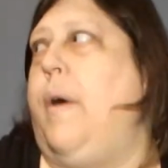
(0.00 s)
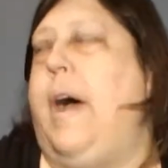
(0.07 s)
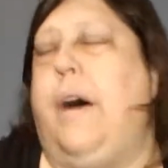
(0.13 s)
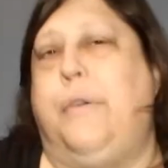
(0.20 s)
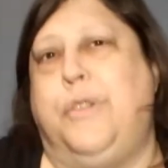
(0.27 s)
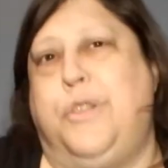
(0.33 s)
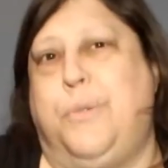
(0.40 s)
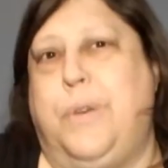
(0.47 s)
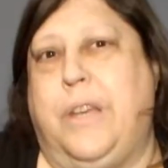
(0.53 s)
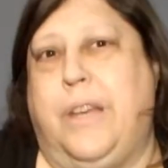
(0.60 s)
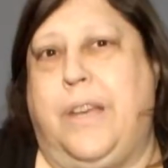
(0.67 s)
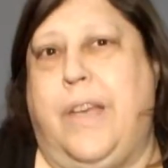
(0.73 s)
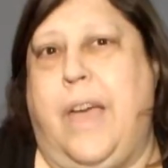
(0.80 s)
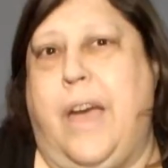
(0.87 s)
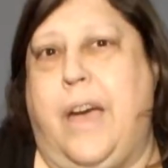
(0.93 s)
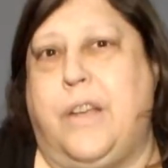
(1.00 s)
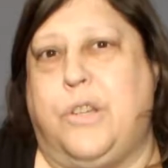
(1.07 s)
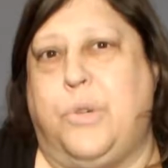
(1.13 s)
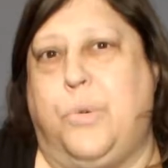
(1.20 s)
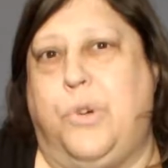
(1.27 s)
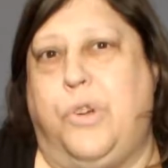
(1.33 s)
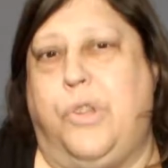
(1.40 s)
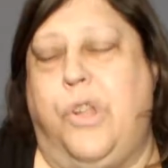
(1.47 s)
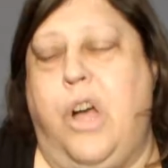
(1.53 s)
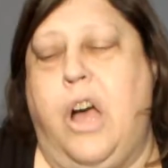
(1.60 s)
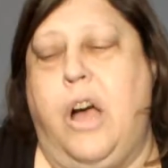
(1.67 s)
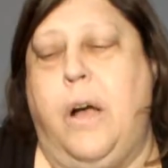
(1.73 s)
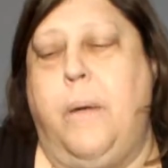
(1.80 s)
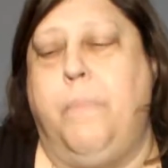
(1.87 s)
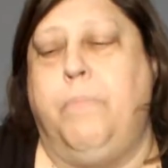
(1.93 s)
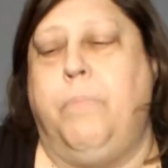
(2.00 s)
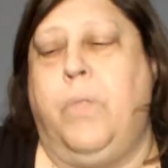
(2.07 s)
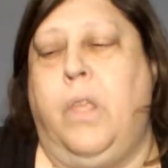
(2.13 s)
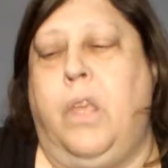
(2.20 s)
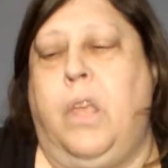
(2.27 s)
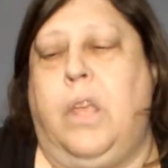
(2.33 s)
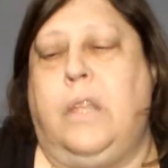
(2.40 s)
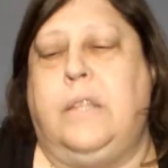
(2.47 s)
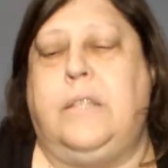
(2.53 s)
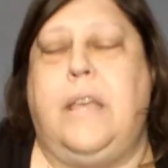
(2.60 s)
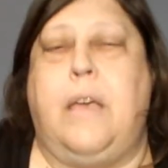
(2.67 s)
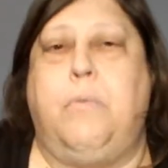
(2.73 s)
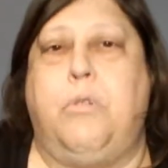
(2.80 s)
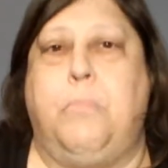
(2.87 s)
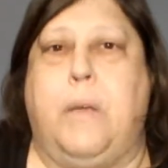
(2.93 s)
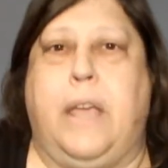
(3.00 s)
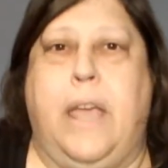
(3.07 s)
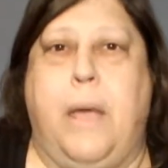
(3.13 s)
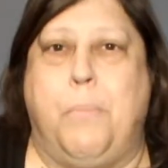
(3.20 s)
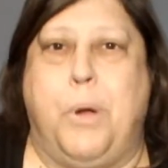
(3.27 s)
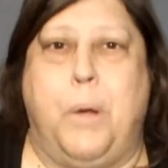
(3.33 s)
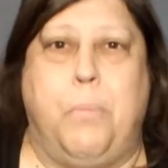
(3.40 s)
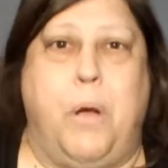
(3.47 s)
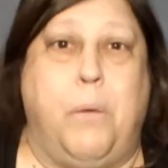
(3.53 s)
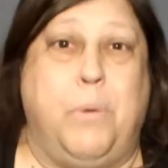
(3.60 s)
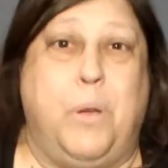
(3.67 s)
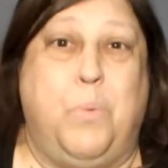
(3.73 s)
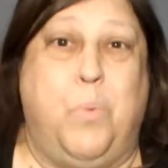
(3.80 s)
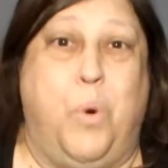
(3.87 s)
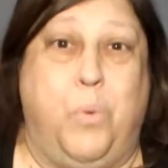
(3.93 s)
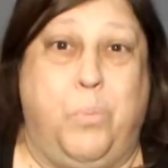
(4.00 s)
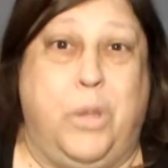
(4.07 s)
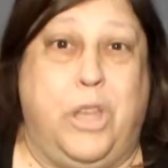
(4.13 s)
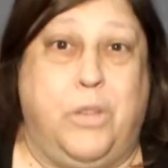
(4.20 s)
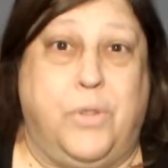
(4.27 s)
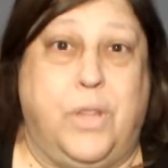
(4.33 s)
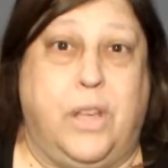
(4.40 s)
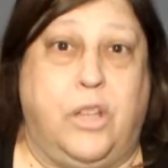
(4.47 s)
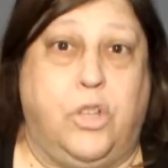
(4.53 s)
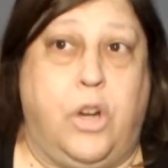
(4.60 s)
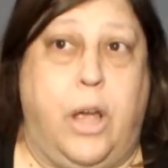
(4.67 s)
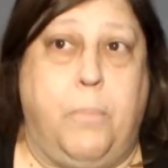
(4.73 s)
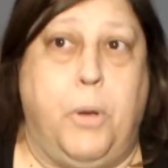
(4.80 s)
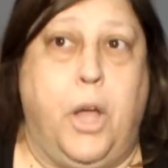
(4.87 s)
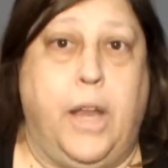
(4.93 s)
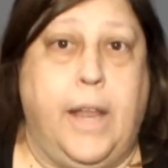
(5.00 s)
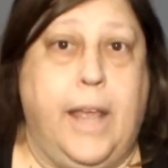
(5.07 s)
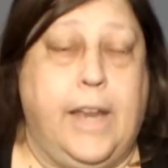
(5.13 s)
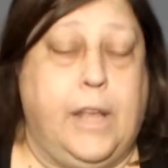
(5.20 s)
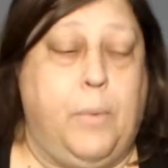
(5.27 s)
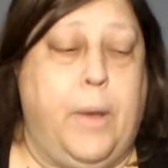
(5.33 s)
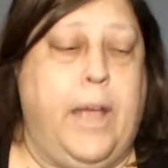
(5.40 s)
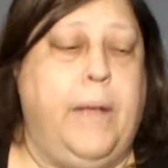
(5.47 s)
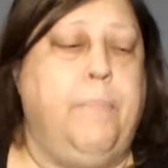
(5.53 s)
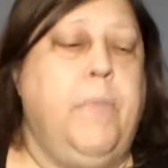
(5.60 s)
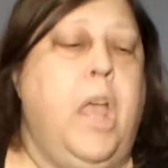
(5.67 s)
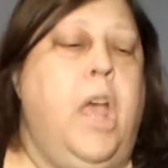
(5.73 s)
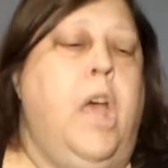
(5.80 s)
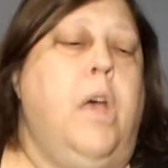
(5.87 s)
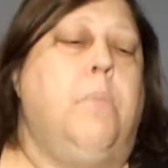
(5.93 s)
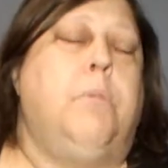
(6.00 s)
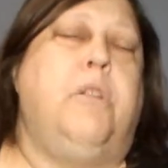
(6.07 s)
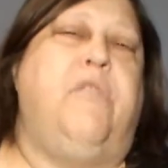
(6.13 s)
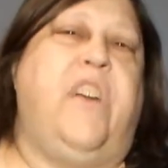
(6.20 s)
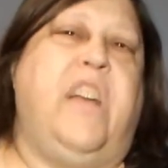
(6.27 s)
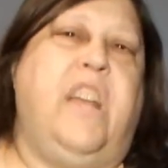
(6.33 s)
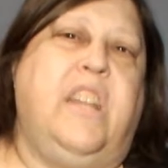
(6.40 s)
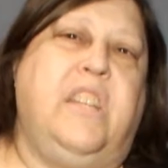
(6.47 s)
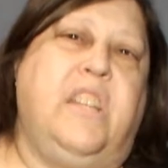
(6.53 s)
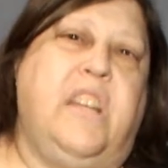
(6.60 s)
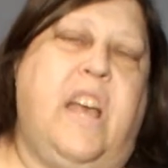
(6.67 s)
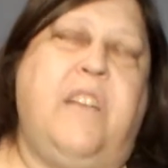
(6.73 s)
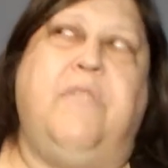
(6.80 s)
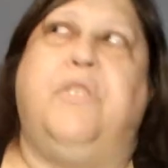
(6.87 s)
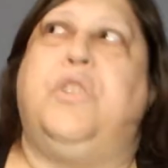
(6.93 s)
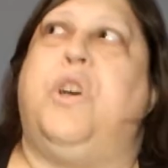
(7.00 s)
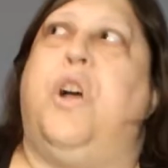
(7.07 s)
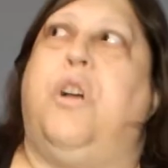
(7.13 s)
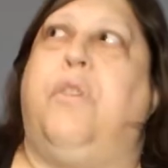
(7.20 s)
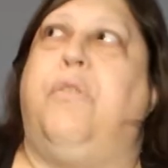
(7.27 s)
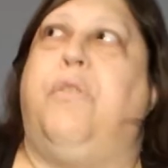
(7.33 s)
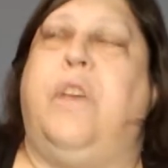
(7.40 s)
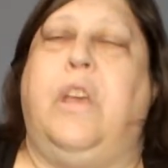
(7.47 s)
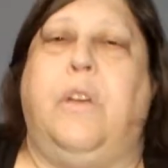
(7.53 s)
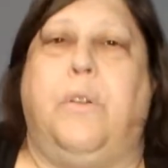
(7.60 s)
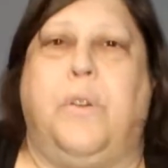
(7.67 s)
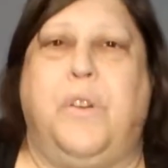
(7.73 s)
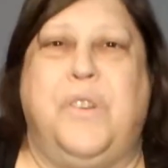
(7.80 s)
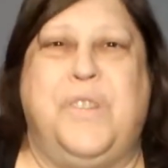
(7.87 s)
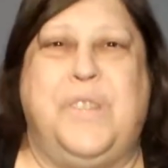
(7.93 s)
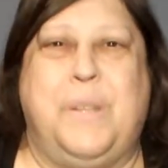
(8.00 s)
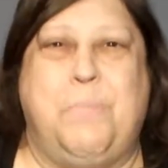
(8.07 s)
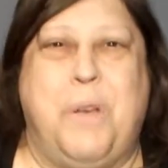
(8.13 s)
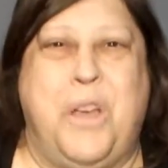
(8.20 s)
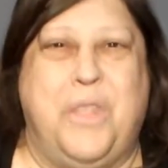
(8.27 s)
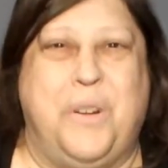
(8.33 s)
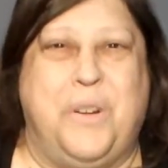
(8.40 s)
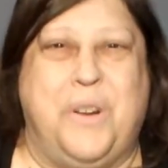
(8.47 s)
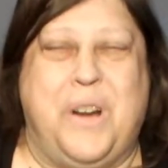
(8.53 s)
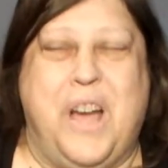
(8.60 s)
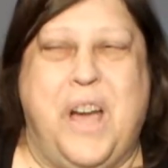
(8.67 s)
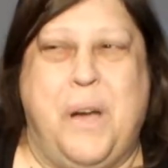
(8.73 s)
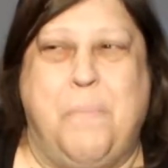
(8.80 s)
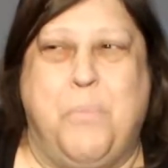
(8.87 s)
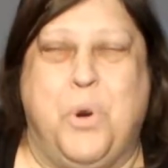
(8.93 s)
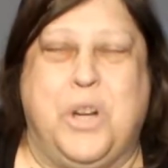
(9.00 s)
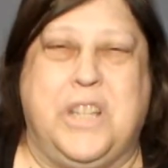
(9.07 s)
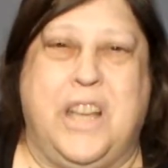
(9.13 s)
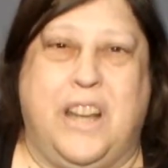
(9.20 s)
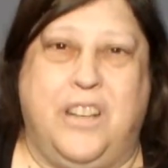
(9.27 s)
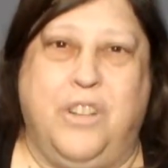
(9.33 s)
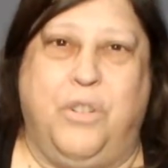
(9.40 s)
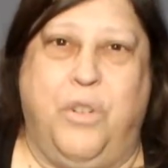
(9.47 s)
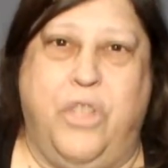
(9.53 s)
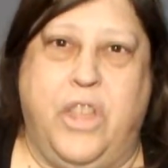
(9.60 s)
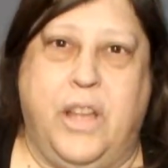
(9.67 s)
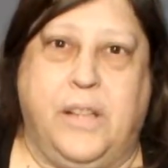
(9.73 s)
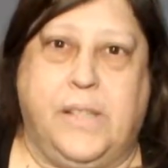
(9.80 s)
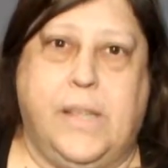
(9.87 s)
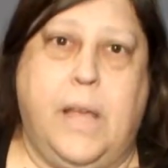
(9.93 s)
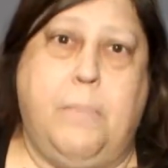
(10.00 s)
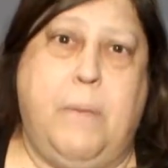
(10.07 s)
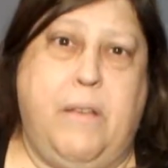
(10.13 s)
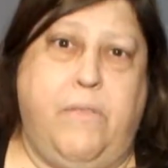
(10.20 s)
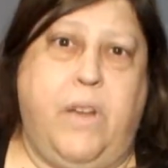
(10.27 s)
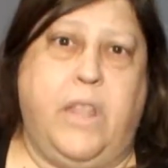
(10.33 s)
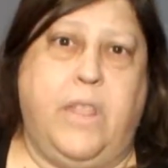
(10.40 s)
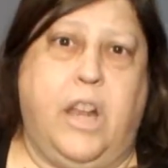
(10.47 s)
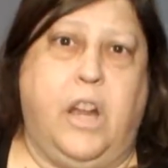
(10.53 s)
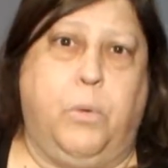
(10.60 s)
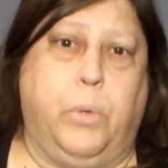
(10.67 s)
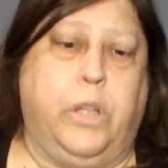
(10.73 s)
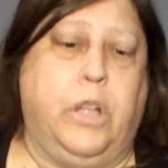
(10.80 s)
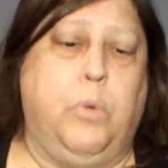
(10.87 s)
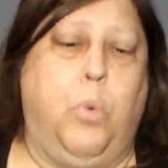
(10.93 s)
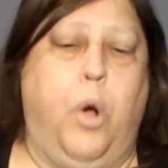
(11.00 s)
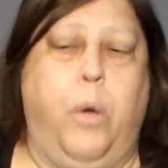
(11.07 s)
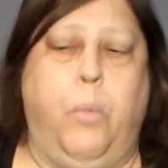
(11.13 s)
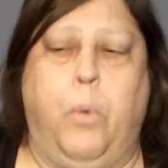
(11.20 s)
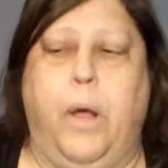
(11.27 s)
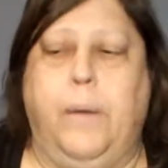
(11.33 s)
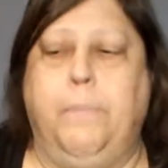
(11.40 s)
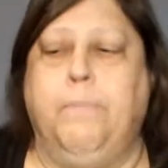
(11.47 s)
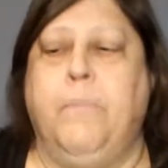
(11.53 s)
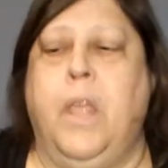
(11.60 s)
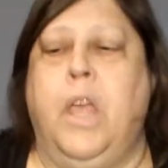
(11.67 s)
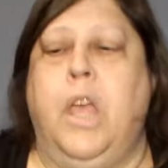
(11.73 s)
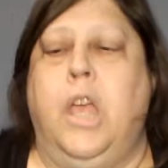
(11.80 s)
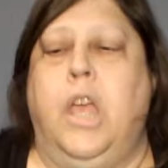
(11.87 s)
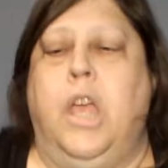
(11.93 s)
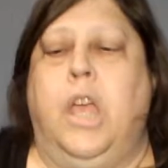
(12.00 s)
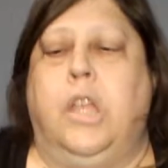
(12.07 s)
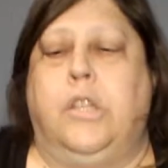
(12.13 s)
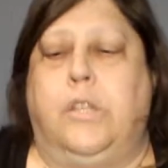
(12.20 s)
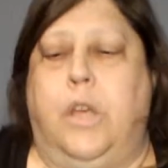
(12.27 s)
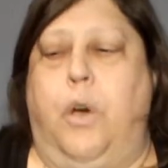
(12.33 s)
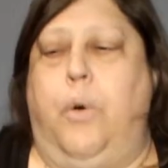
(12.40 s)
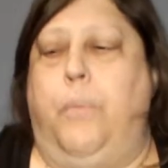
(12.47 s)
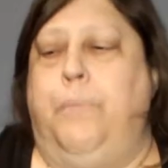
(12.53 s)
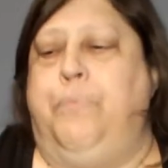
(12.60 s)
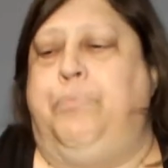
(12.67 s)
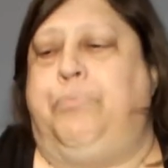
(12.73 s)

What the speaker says: out doing a casual day with my camera, I probably won't be using a tripod anyway. But if I get into night photography or some other more technical things, I may find that I really want one. So